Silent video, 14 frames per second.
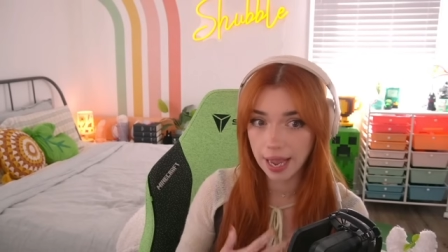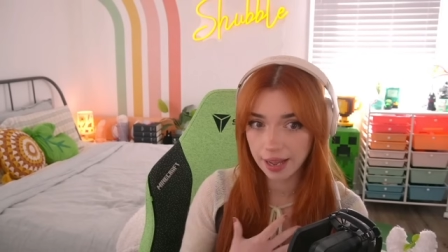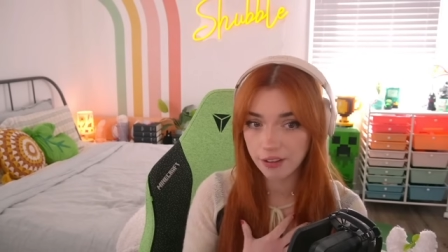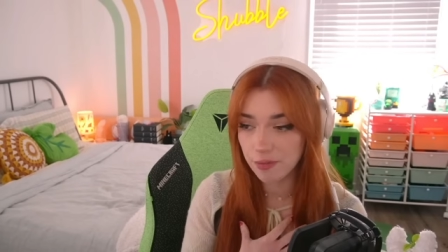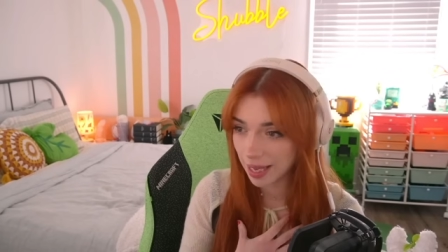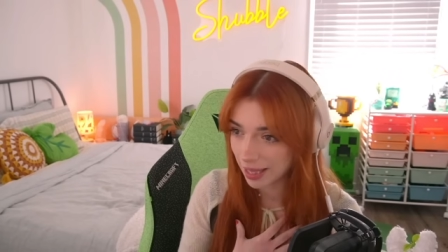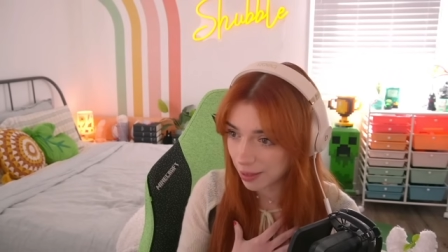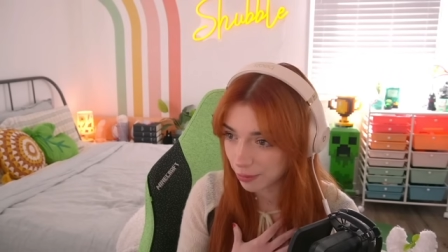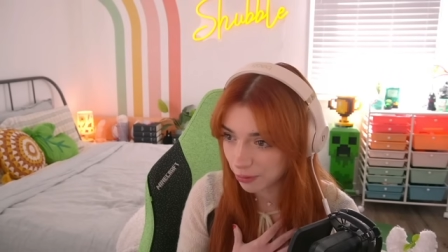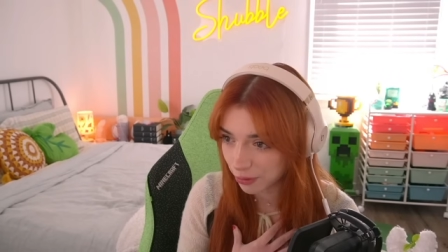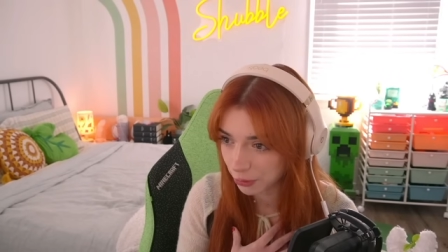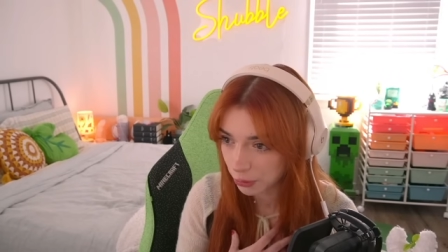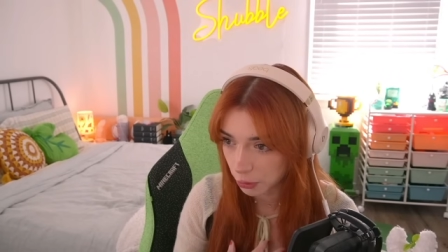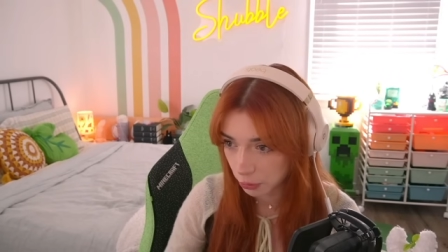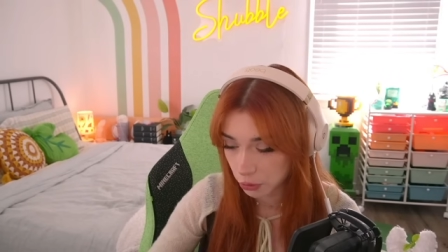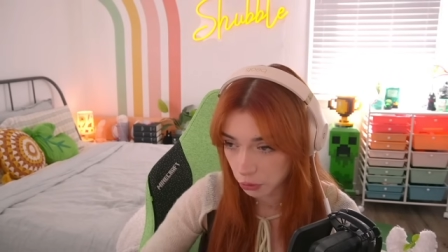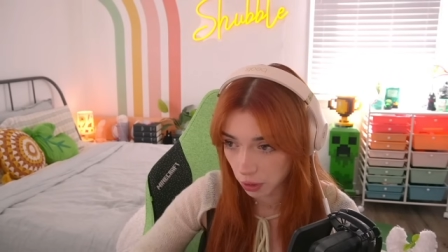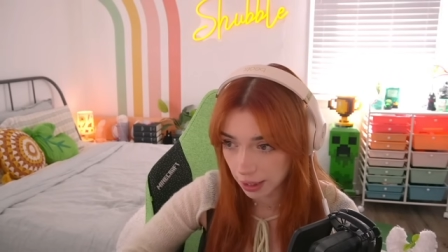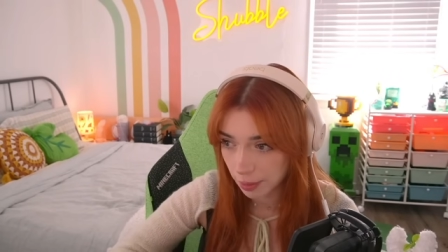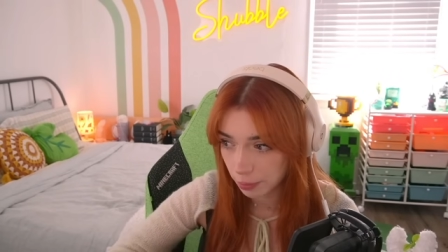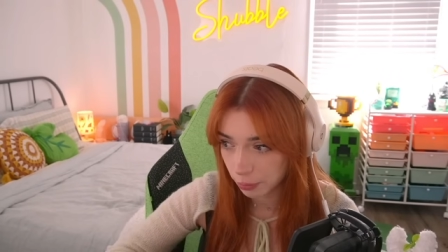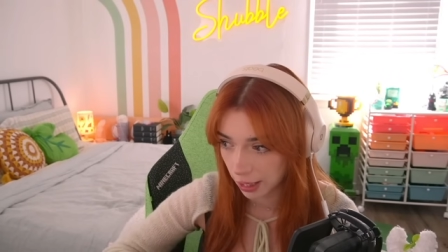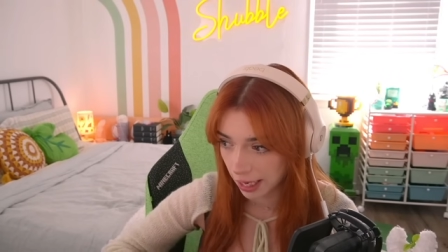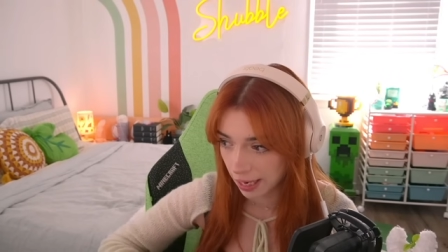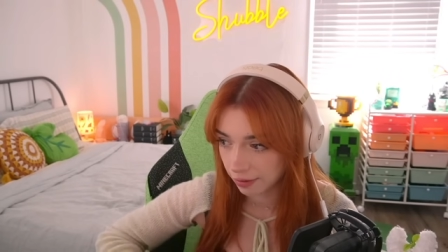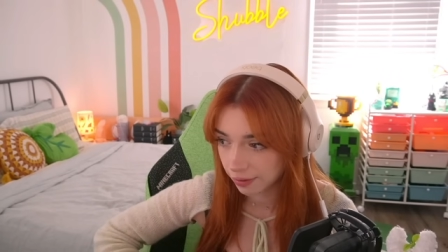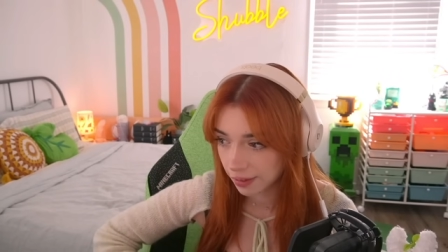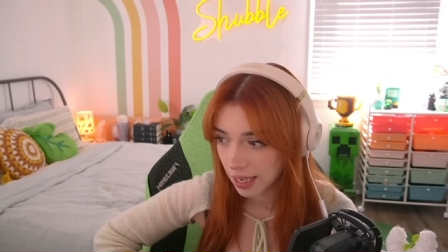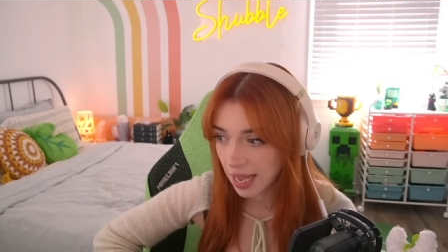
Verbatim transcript: have made them feel so strong and brave